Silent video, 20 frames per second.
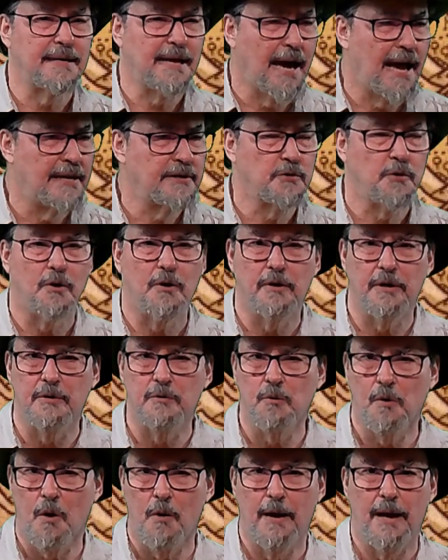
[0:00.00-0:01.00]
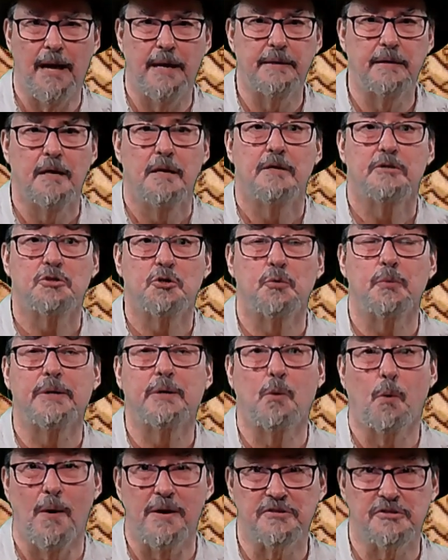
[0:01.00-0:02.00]
Gondor and Rohan to
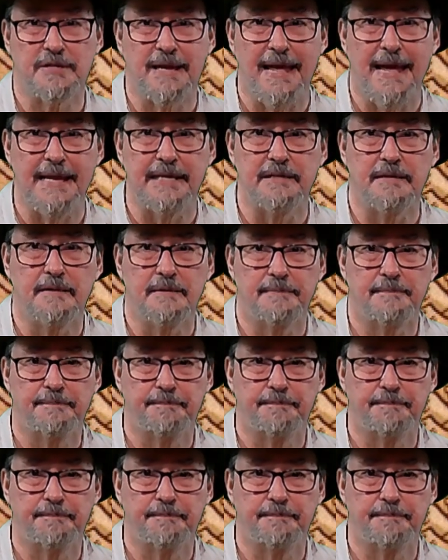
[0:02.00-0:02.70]
request aid.